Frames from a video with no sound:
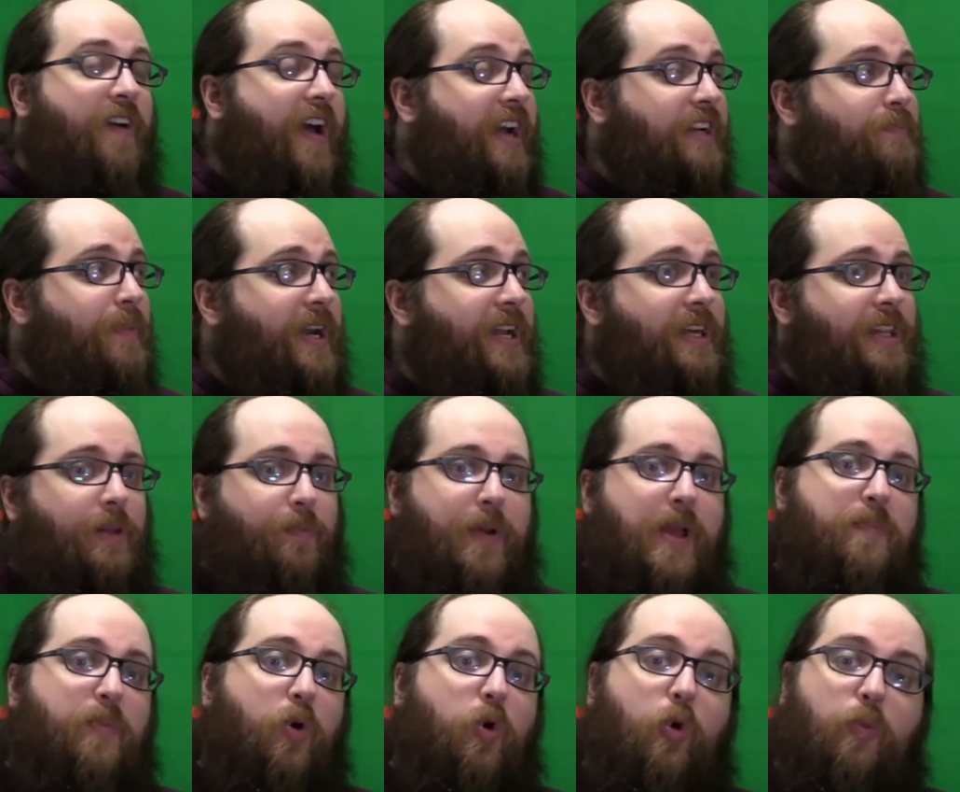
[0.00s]
fact, many of the
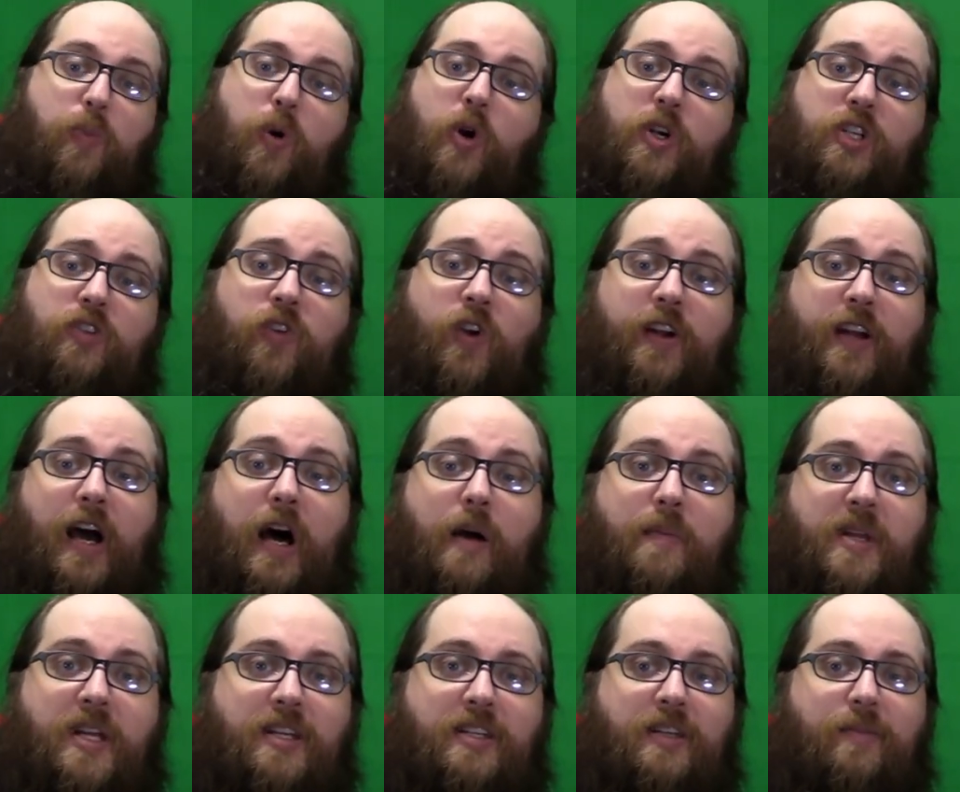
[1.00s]
people who push for
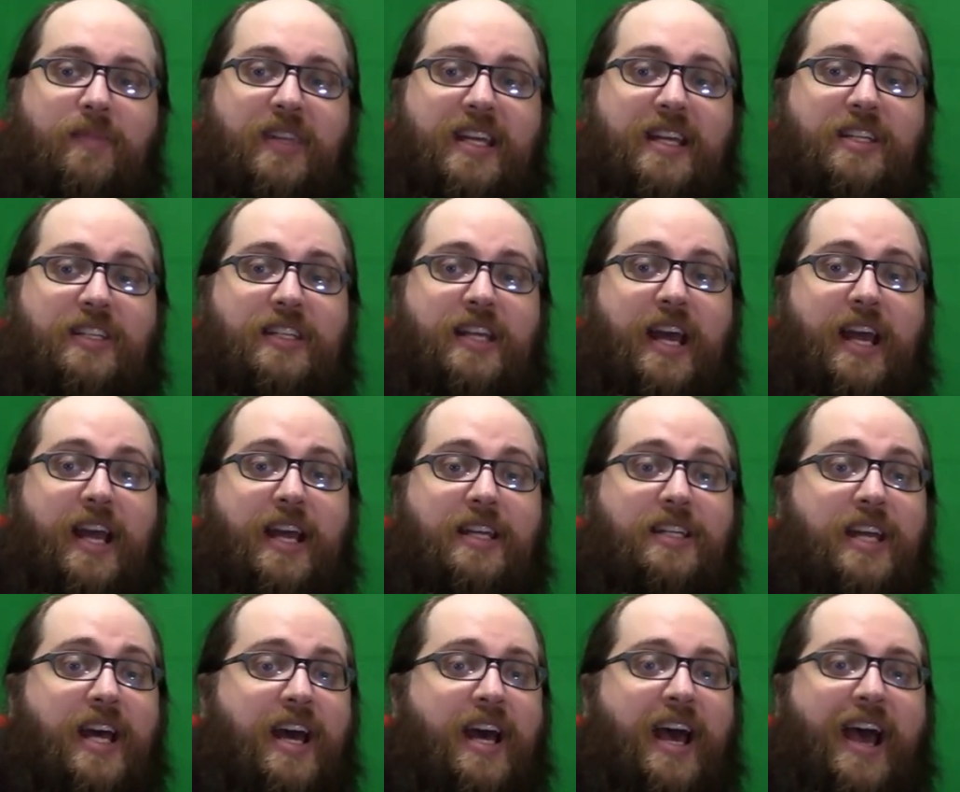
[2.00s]
communism these
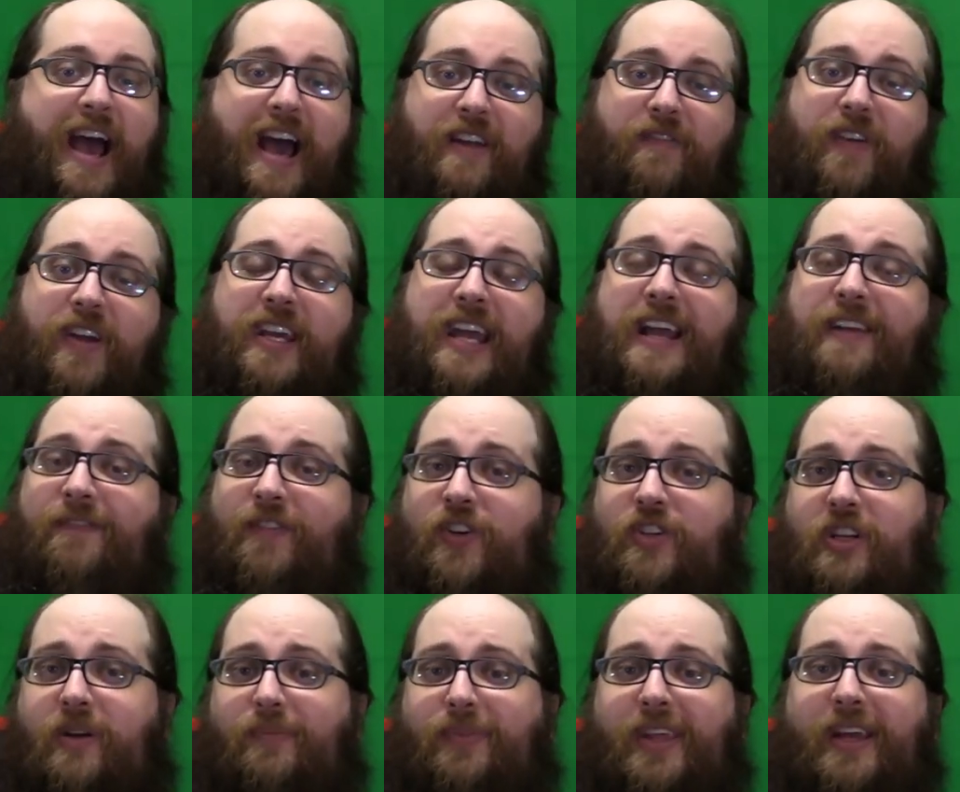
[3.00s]
days advocate for
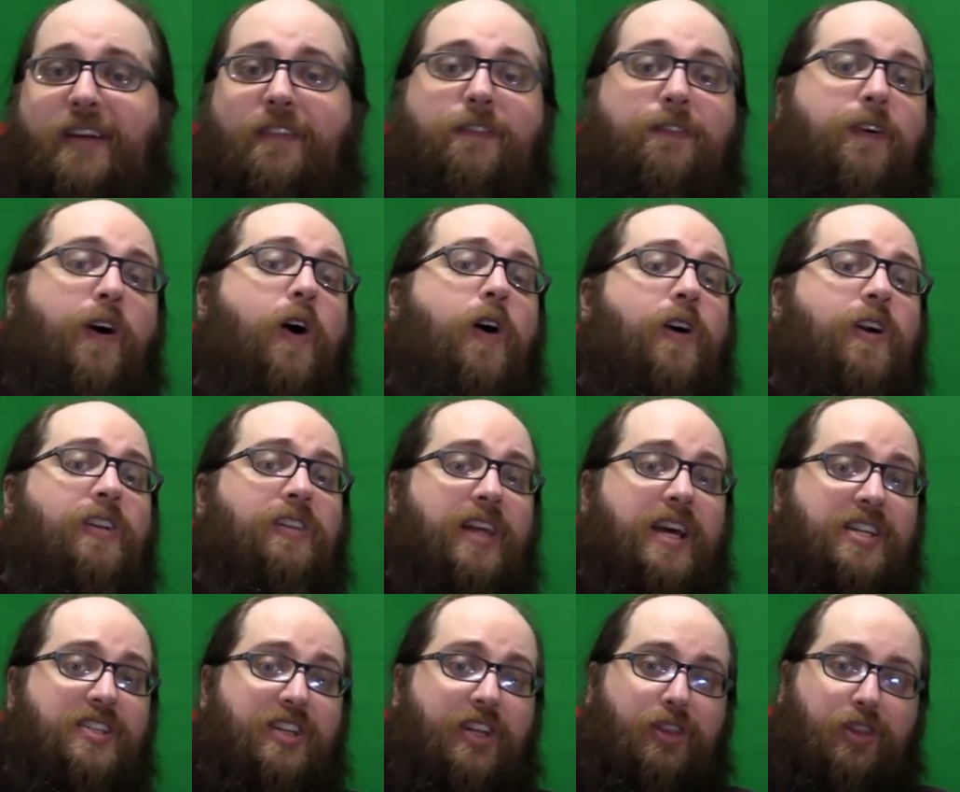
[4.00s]
something far
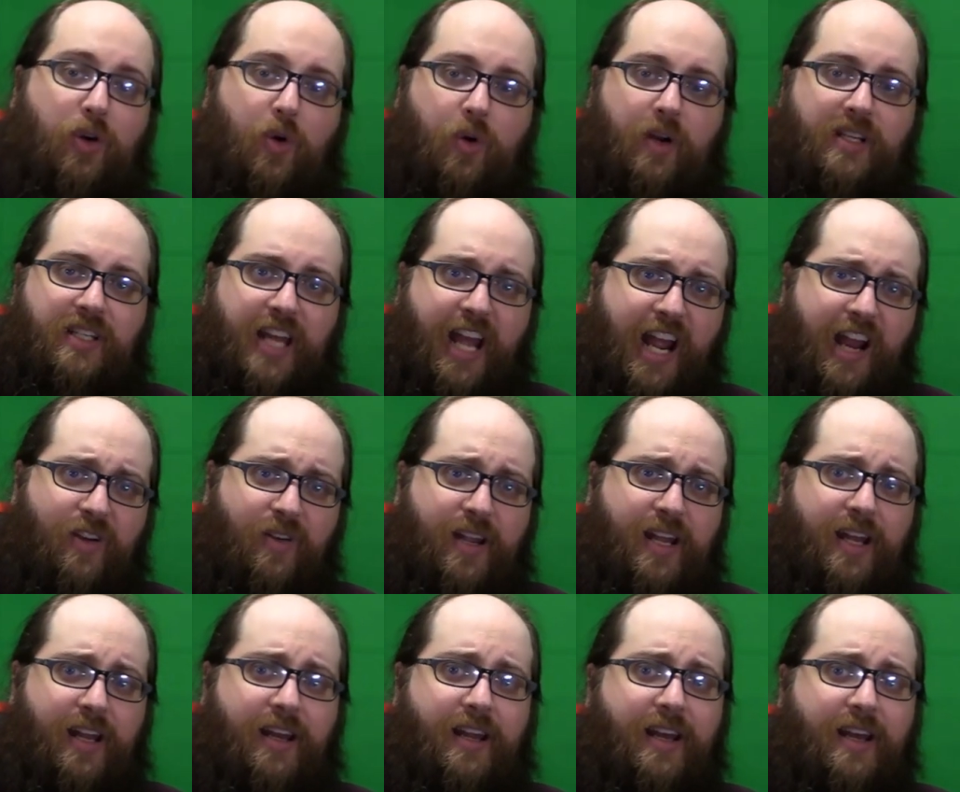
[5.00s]
less
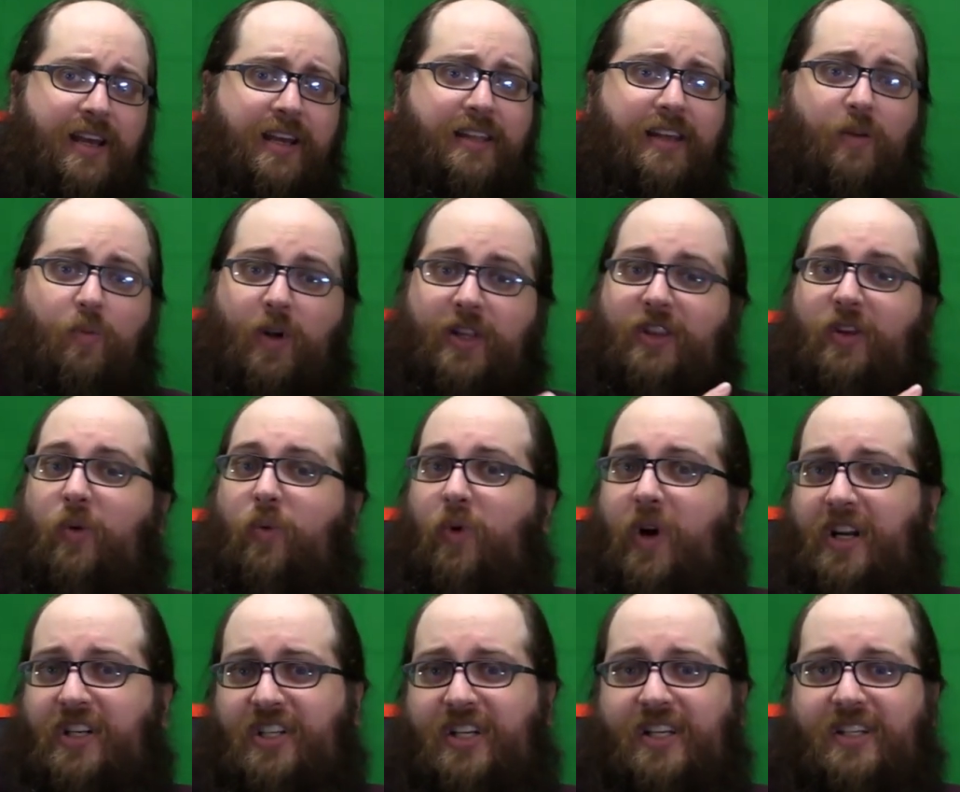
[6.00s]
authoritarian than what the
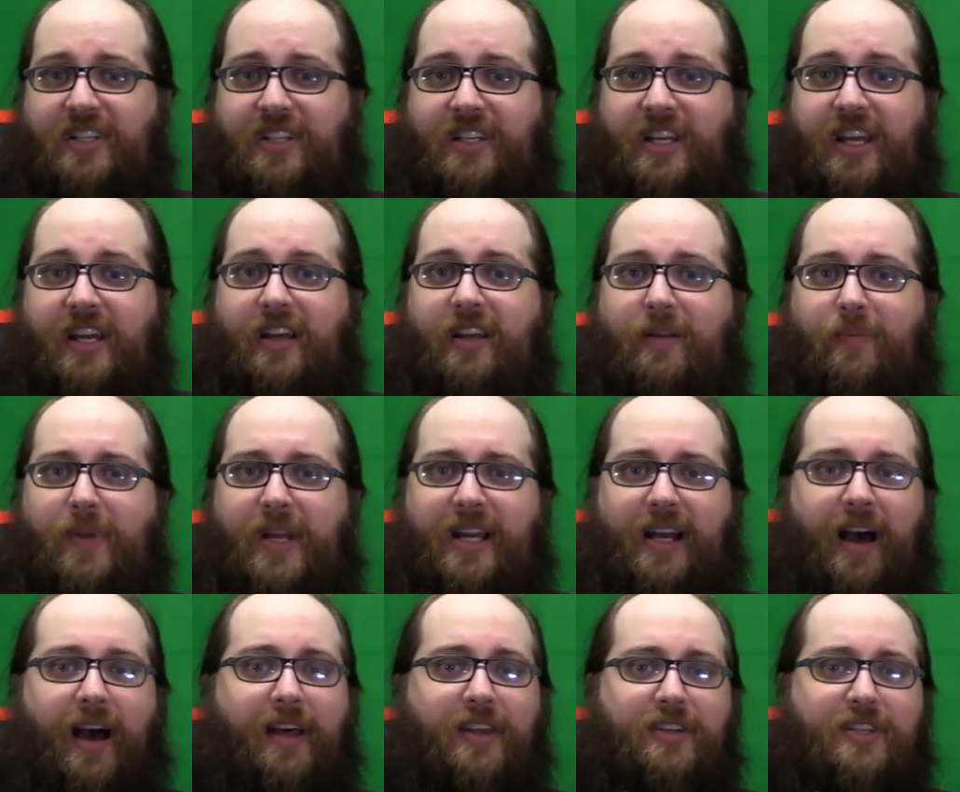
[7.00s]
Russians did,
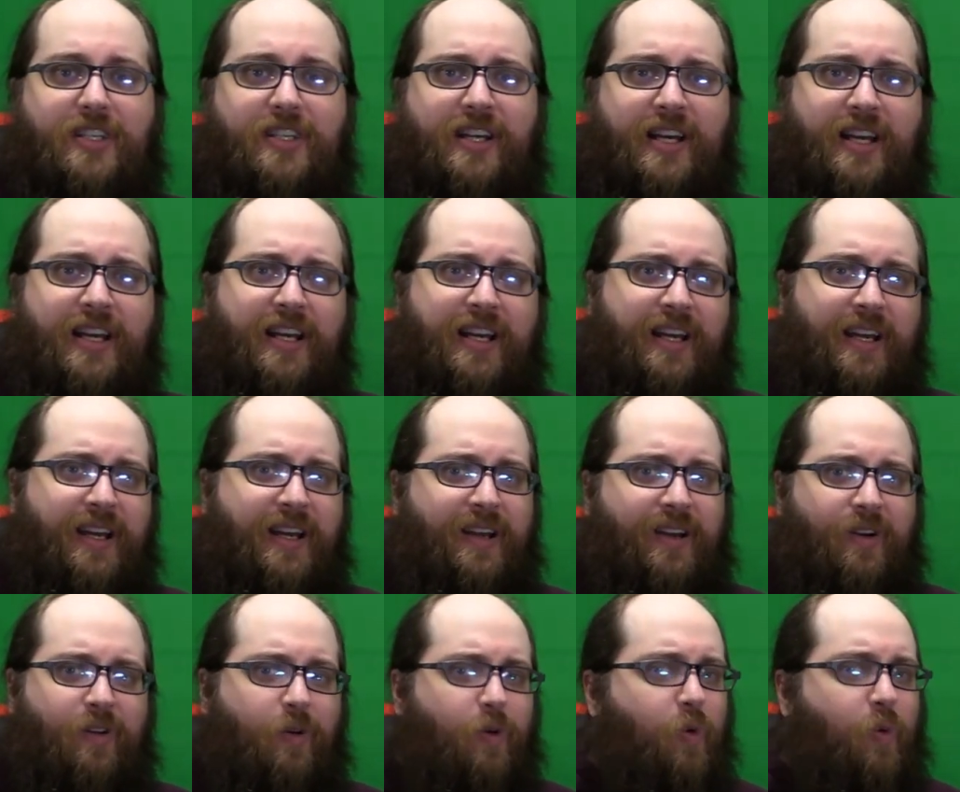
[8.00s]
because
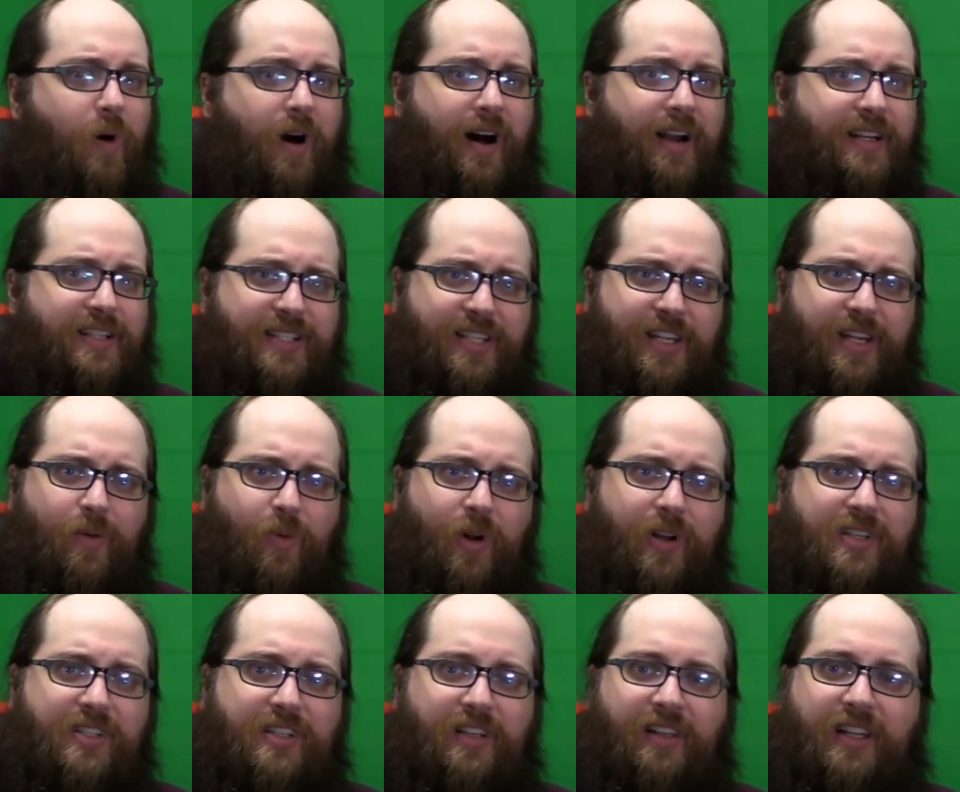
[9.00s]
who honestly
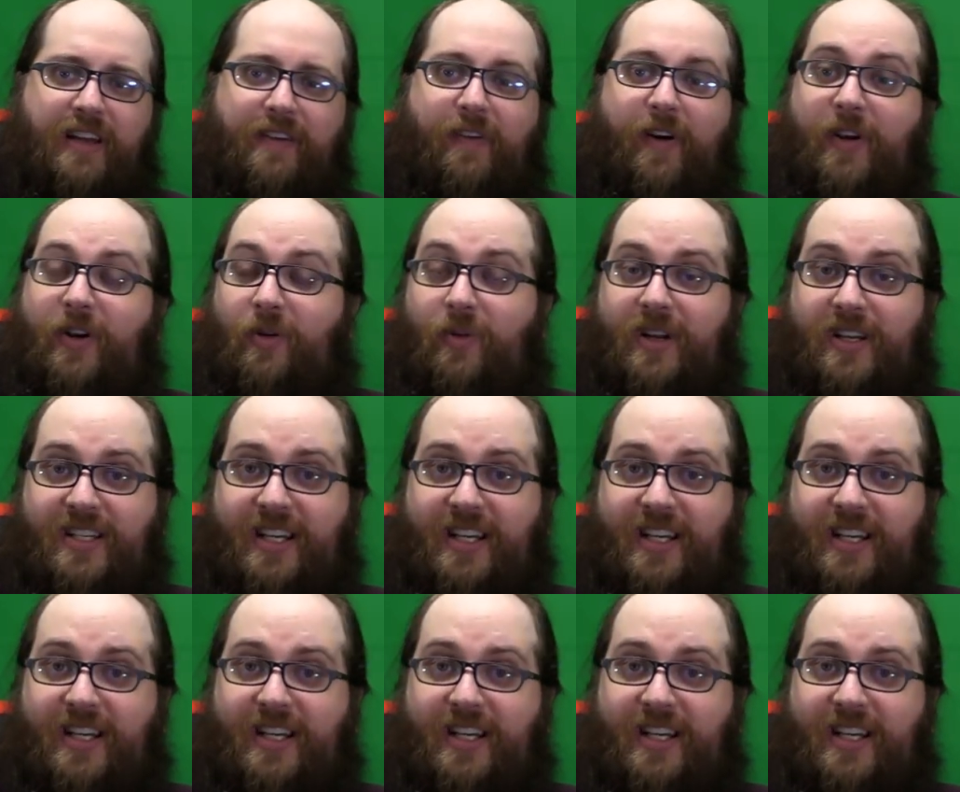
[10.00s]
wants to live under a